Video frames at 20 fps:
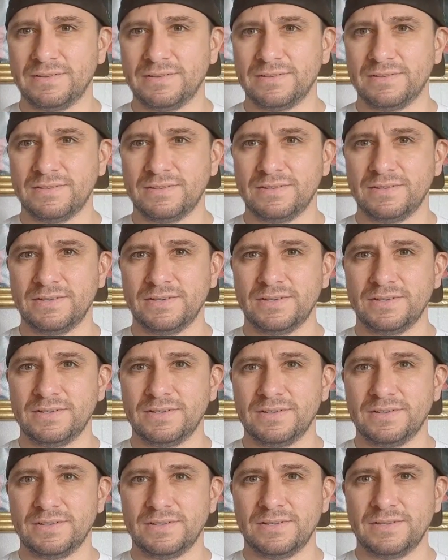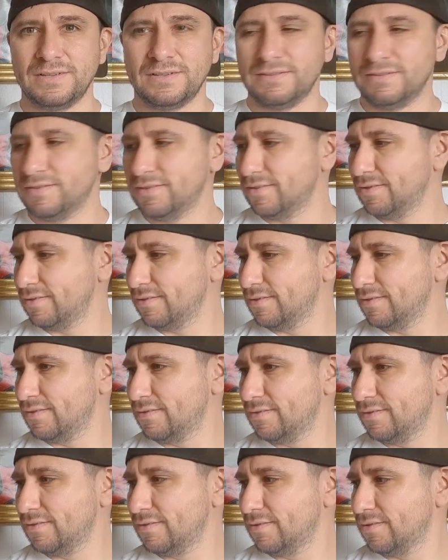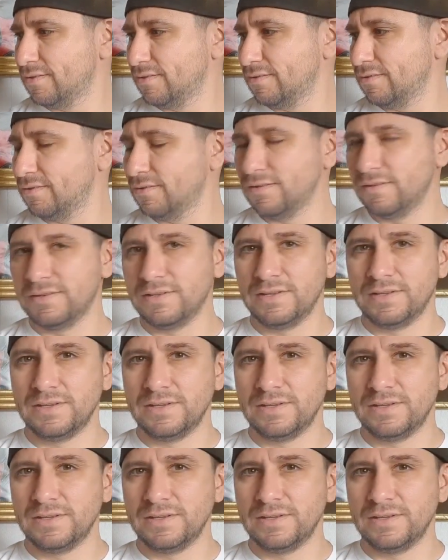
[no speech]